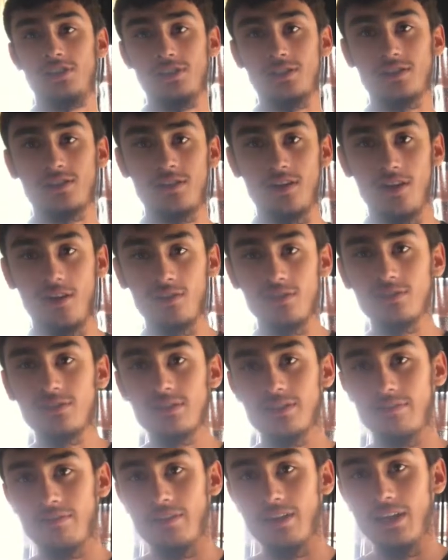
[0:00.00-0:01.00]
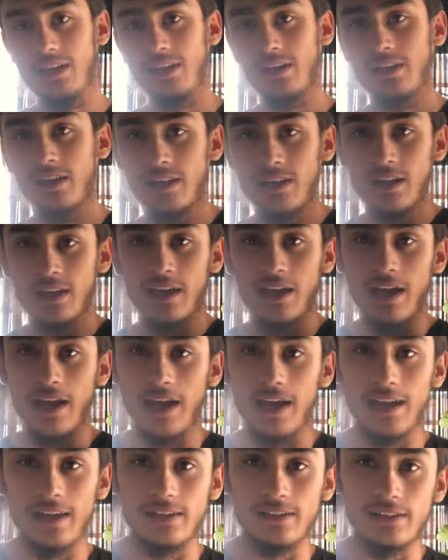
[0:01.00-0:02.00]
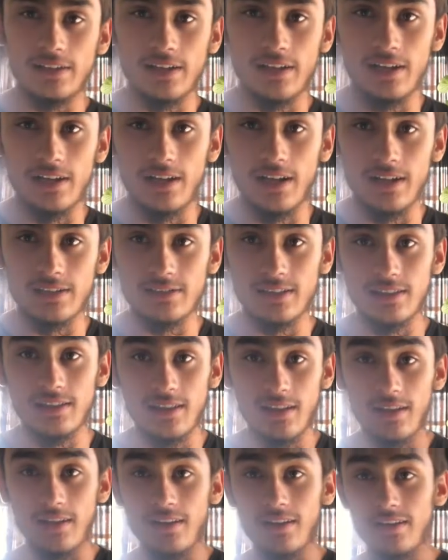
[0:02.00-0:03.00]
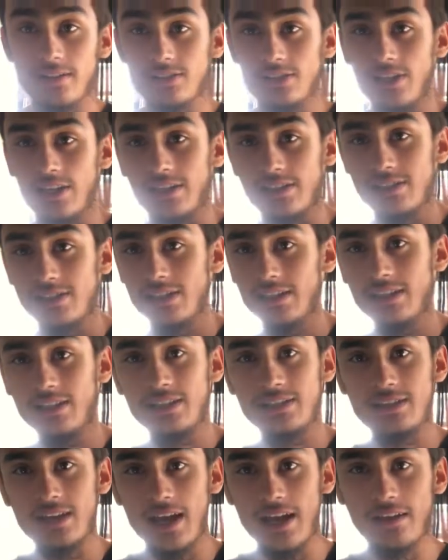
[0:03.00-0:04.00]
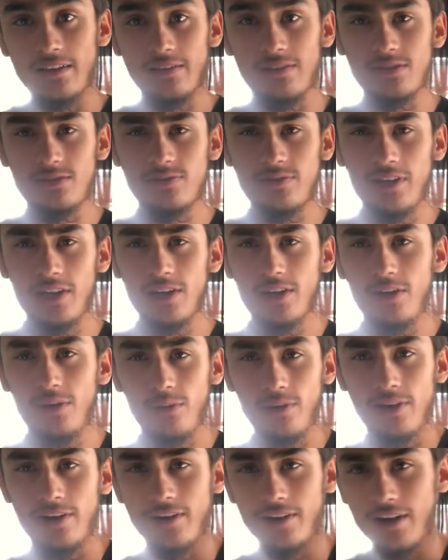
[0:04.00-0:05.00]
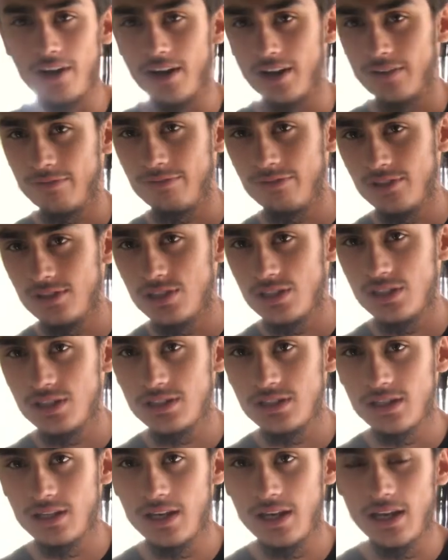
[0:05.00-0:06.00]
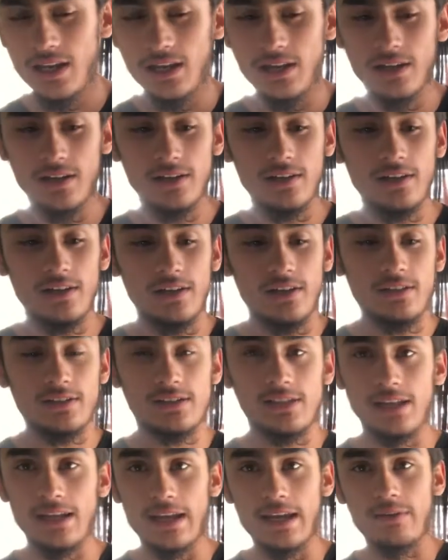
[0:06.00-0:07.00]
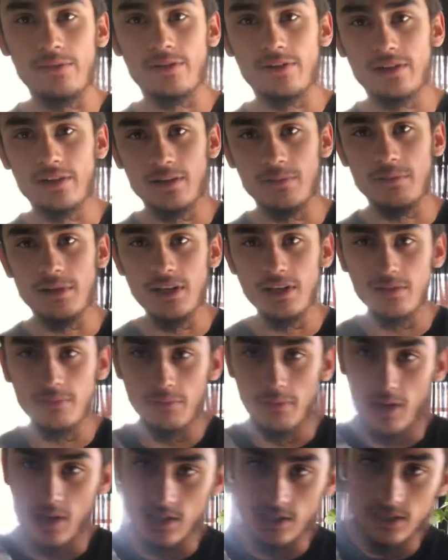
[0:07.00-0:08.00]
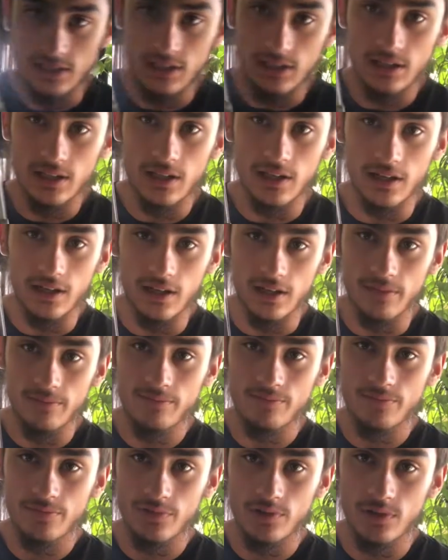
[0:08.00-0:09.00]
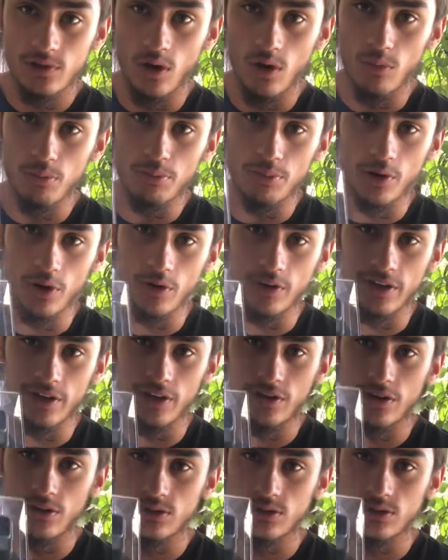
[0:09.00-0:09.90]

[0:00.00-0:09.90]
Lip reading: is Carlos TV. And as you guys see the title of this video, we are not fishing today. Today we're going to be unboxing the GoPro Hero